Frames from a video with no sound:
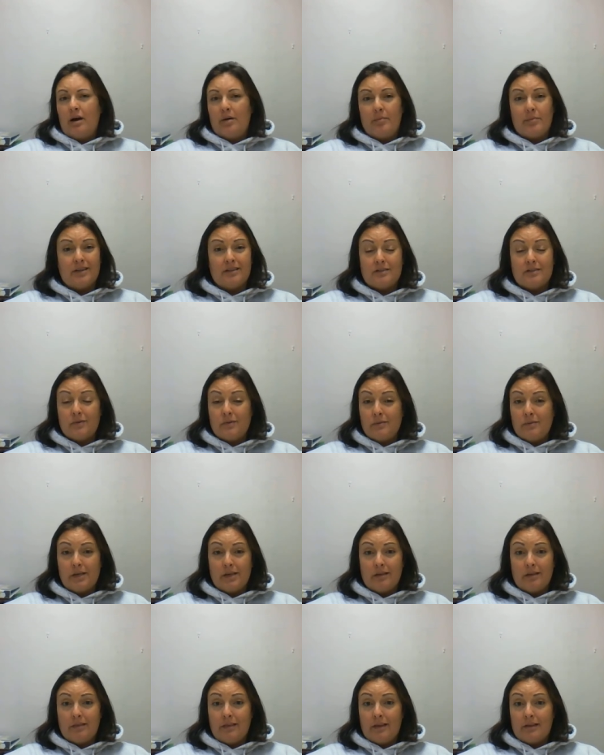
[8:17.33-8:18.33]
because we
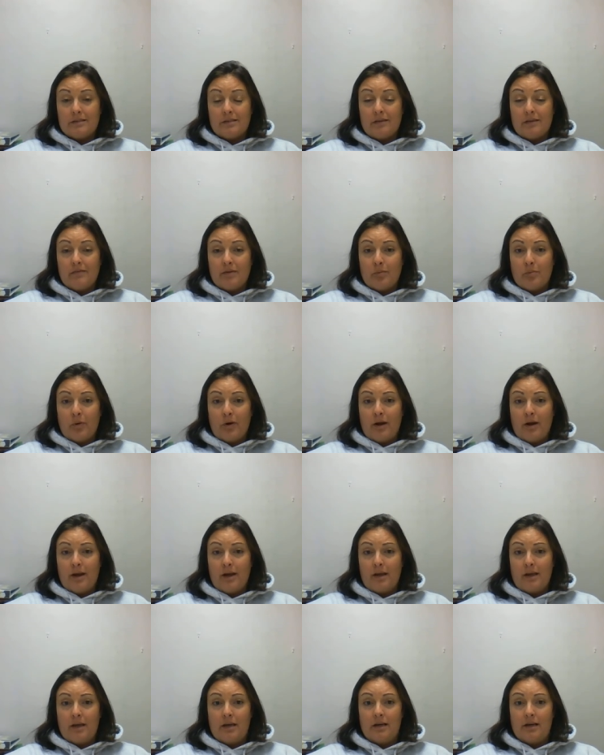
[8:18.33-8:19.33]
begin Thanksgiving
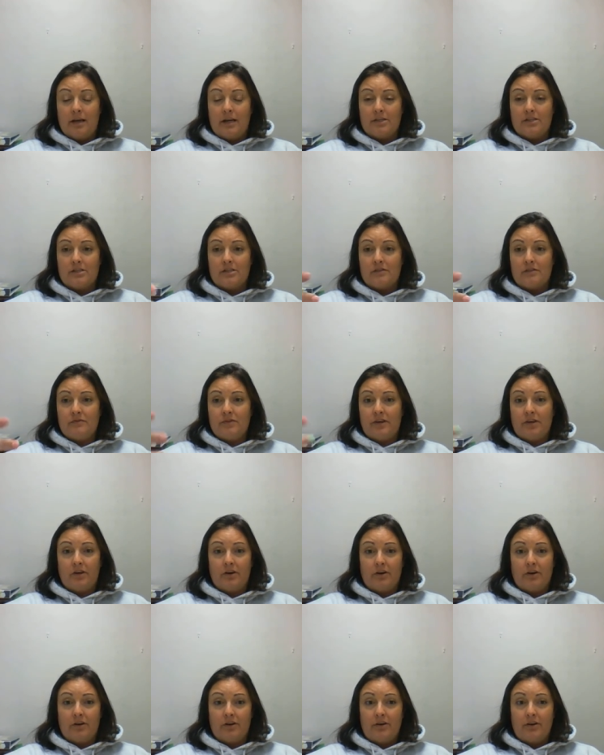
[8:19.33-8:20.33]
break, and I just
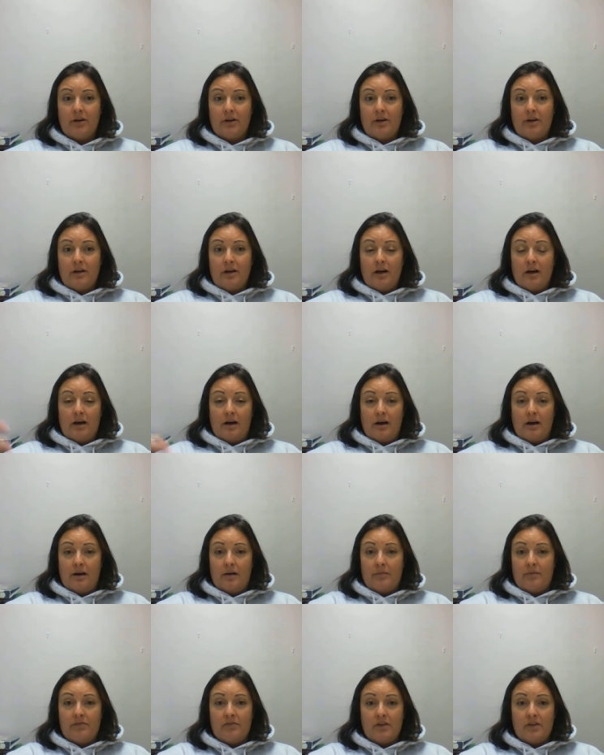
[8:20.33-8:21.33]
figured
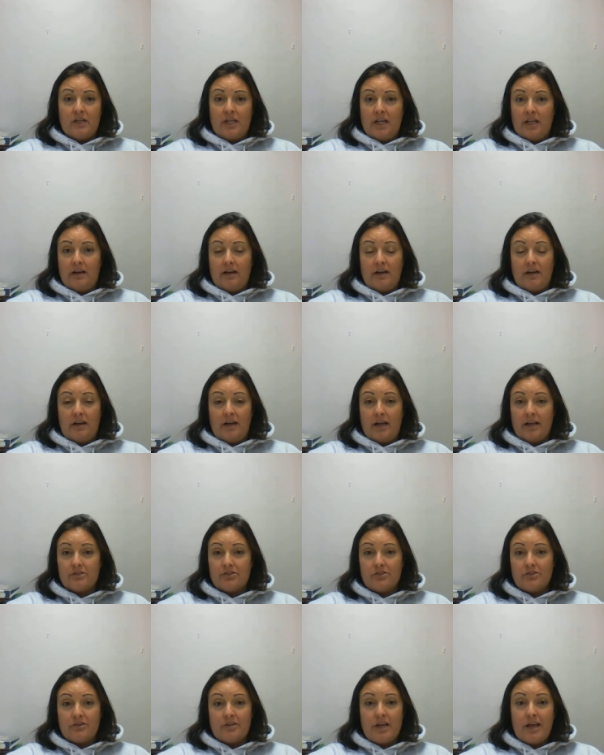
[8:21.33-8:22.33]
if you needed an
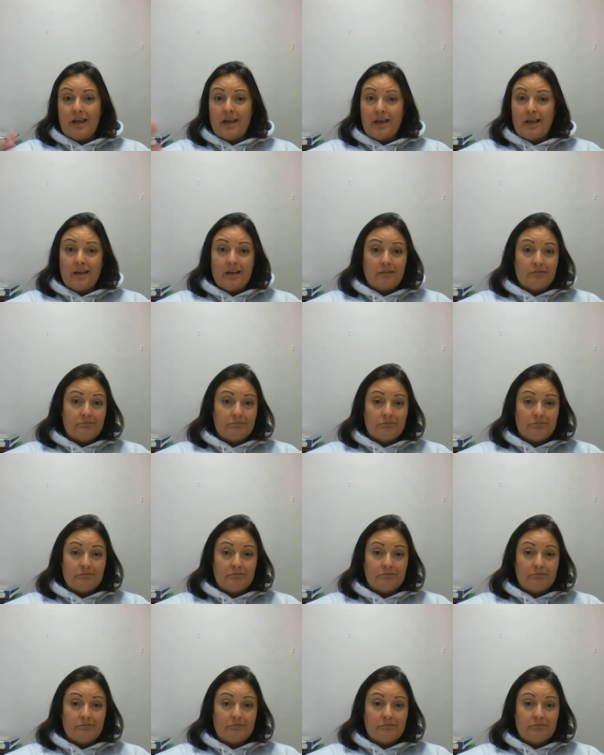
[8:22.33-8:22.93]
extra day,